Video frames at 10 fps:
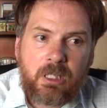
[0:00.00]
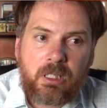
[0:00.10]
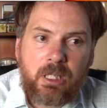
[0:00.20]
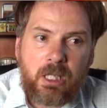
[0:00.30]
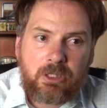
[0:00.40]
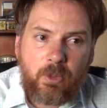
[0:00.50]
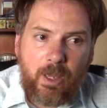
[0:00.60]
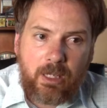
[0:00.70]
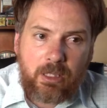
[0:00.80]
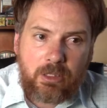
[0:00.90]
Yet
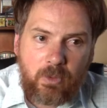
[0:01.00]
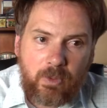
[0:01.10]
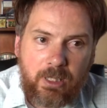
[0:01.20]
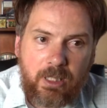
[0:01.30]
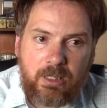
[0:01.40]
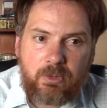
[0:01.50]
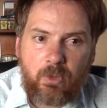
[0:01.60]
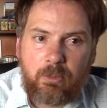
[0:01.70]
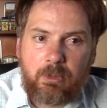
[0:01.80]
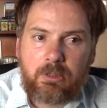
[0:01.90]
Joanna joined these
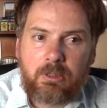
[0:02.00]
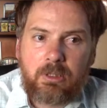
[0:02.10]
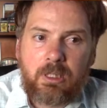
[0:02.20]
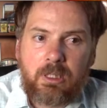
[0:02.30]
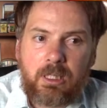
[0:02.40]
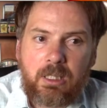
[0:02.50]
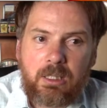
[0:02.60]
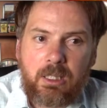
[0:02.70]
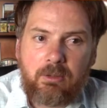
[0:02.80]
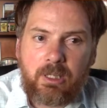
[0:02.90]
women in
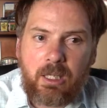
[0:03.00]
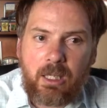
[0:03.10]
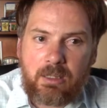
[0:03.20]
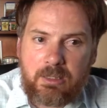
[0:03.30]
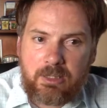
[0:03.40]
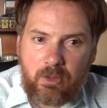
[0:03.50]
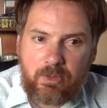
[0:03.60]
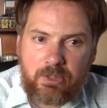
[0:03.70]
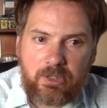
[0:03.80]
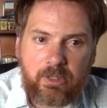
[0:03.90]
giving
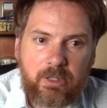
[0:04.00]
unselfishly,